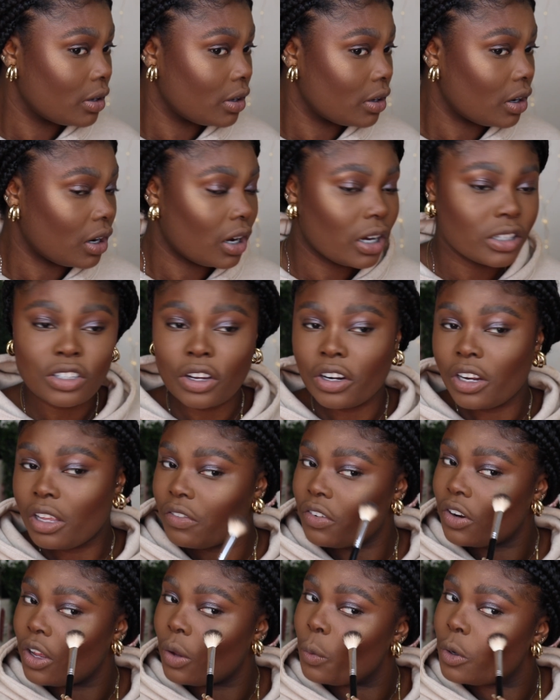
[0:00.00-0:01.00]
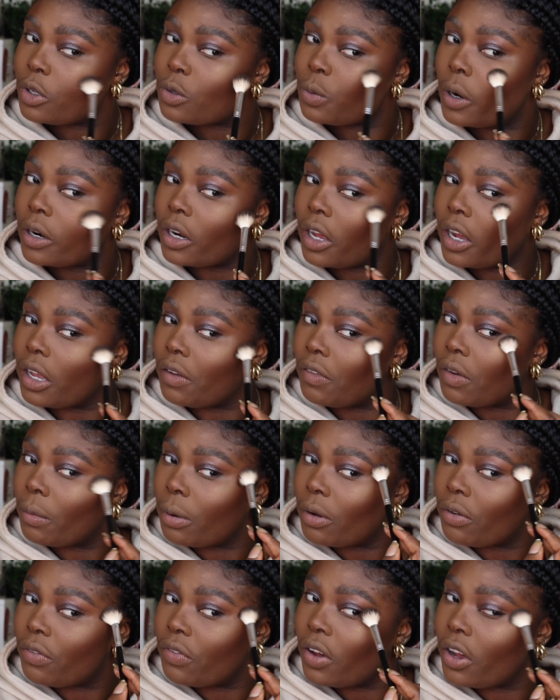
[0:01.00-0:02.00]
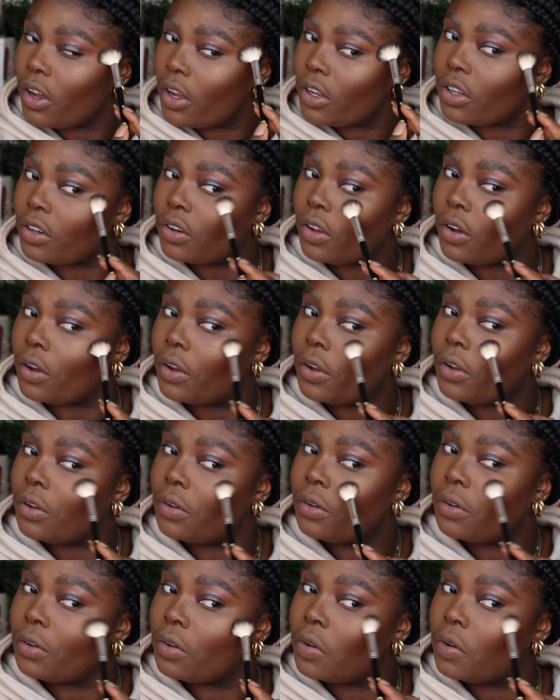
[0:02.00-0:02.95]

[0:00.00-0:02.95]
I don't even know which one I even prefer, you know.